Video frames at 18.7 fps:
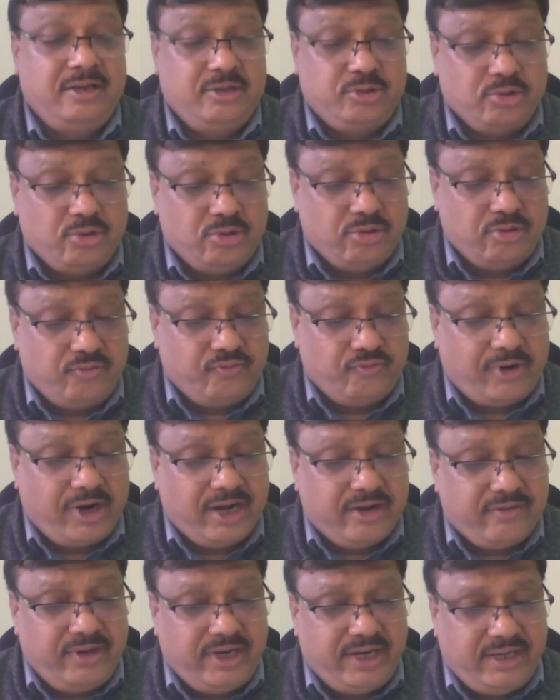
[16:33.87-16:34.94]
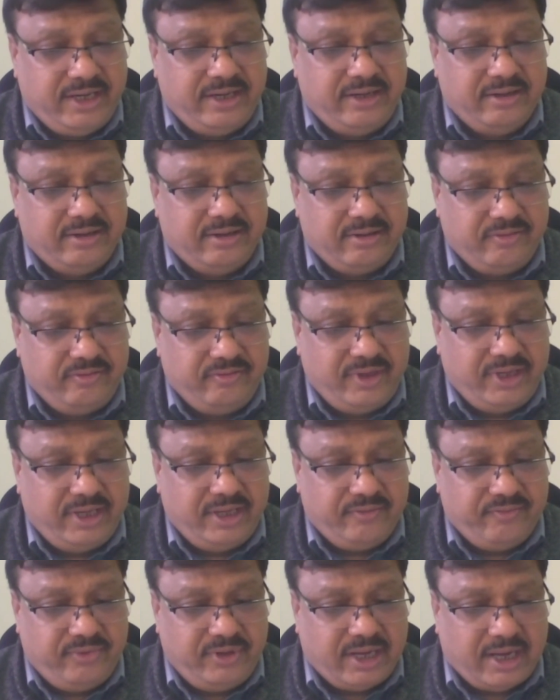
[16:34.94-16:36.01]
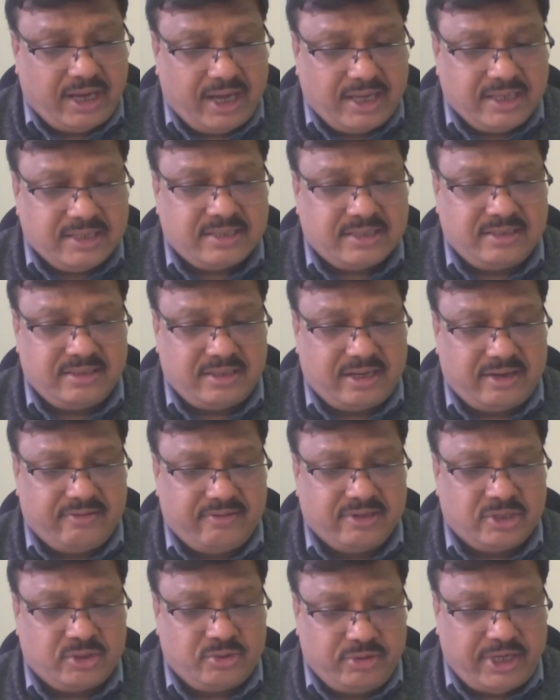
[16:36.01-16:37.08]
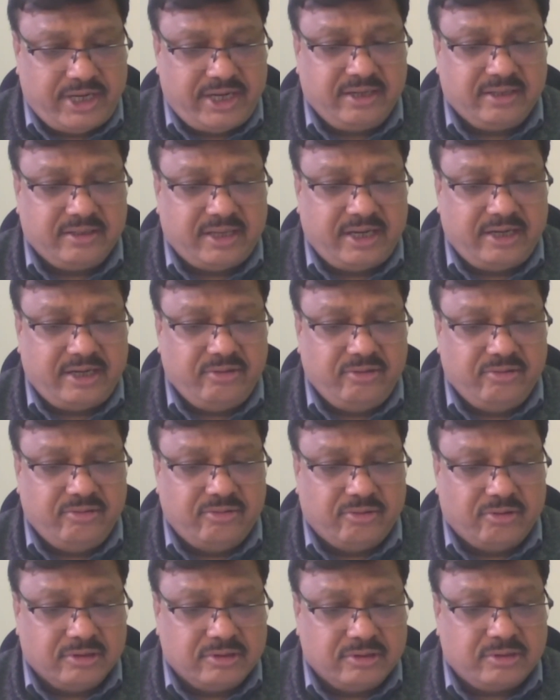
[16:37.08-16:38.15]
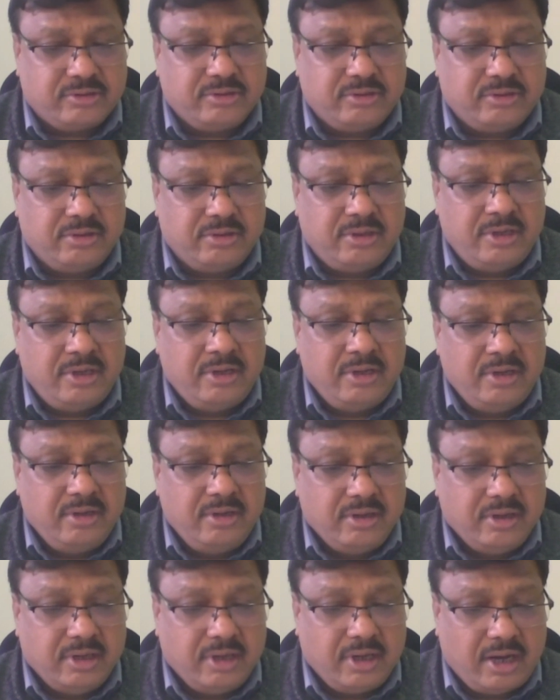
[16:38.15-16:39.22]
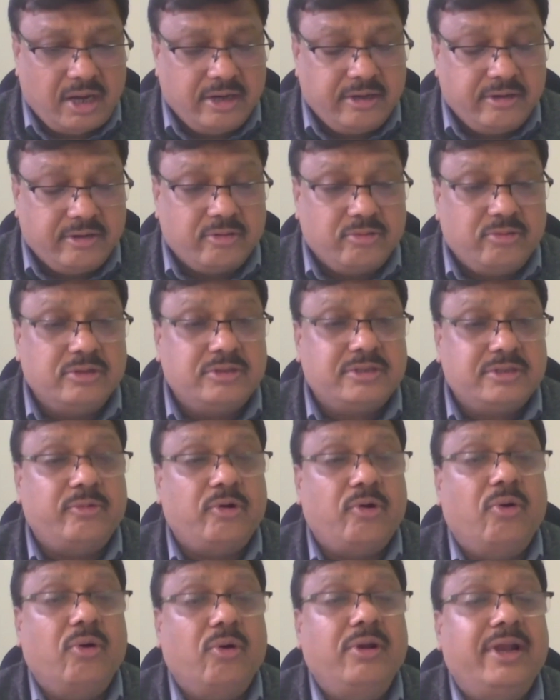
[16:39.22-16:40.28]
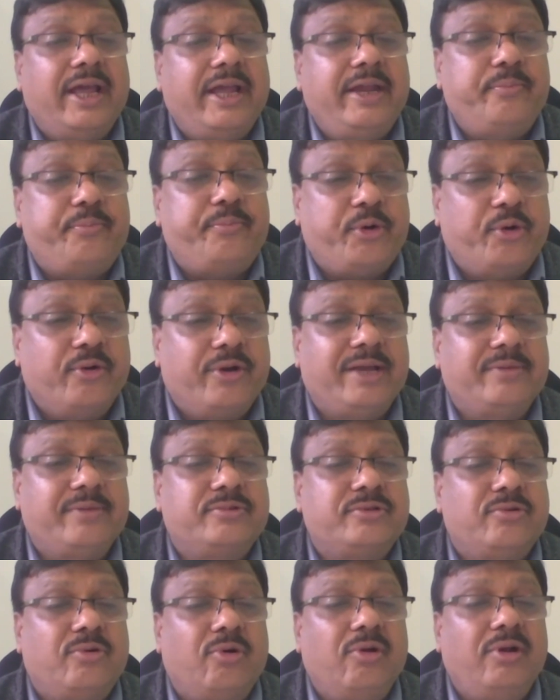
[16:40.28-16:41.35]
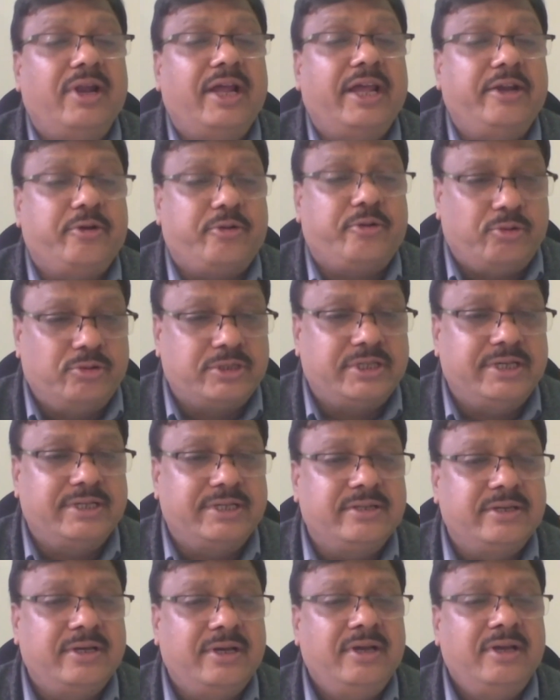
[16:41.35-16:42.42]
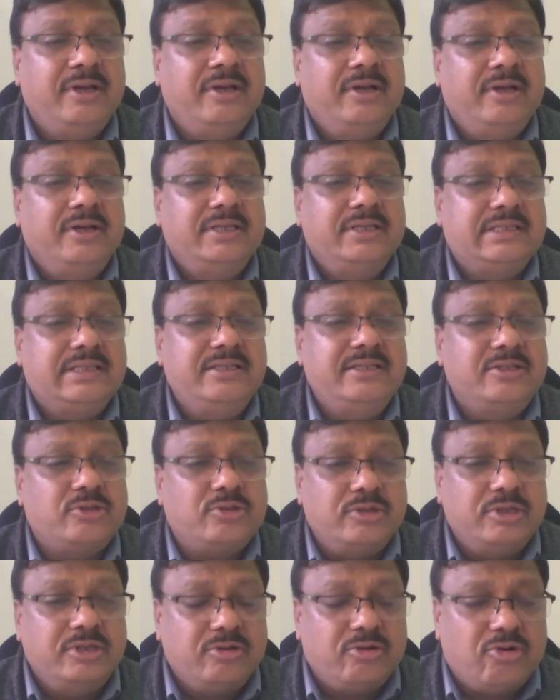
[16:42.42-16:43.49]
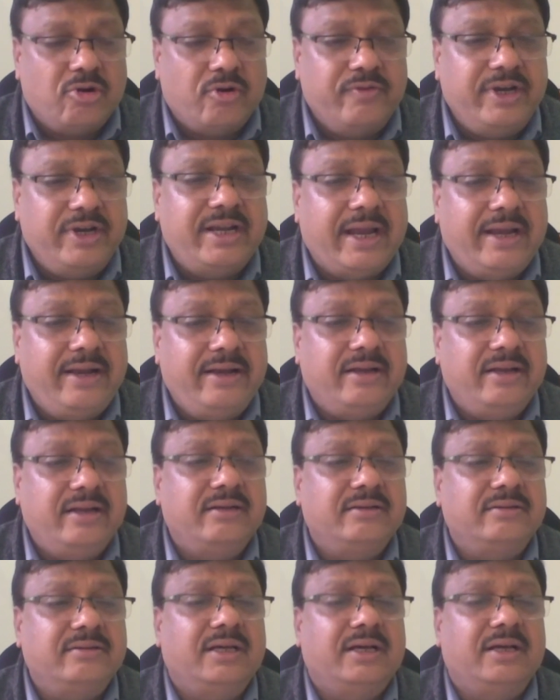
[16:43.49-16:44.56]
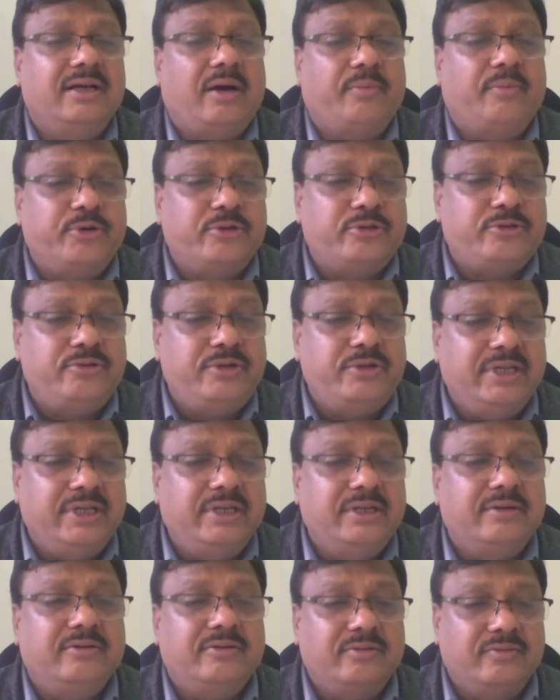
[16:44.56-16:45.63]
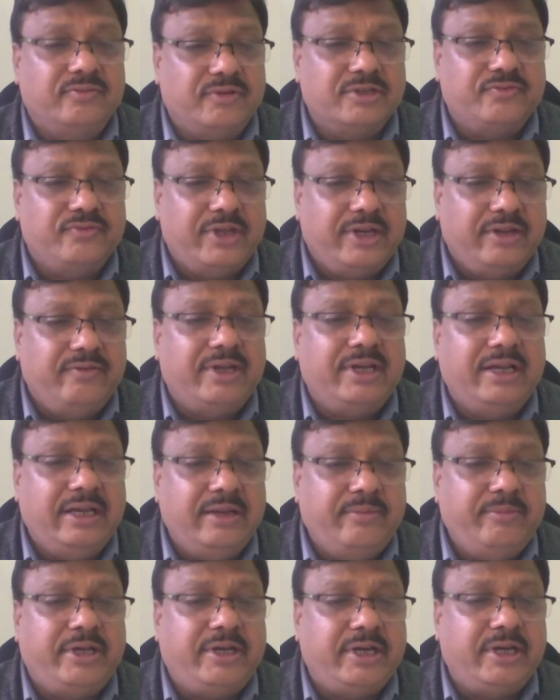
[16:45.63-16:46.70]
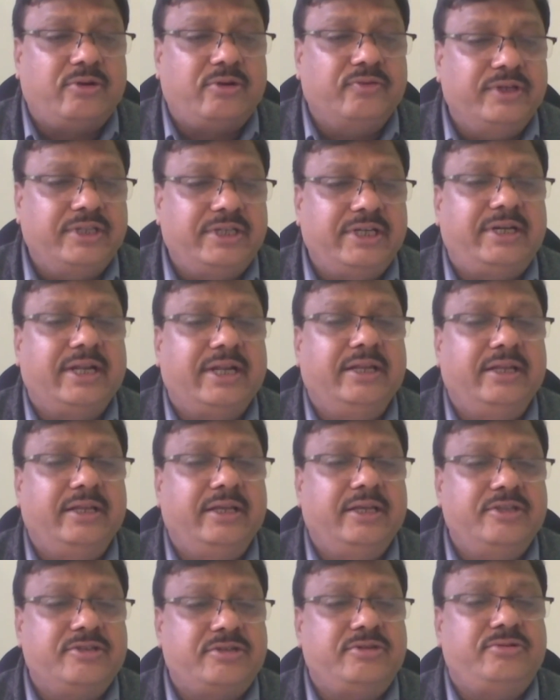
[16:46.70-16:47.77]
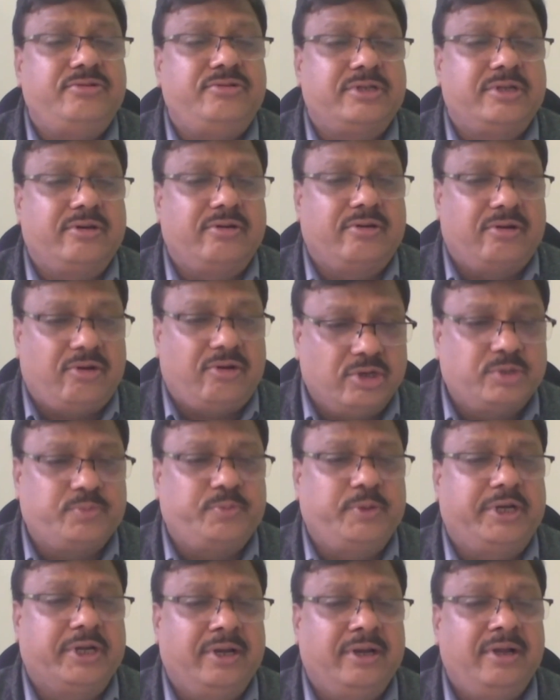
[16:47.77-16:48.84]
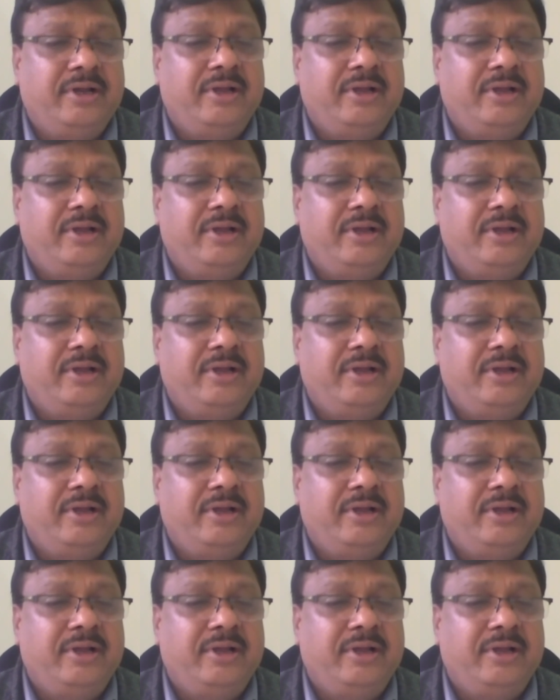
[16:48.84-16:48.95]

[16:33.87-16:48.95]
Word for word: so what we did, uh, we, we asked our student that you also uh, undergo some online programs, online courses. Since in COVID-19, the opportunity was very, very limited to visit any institution or hospital.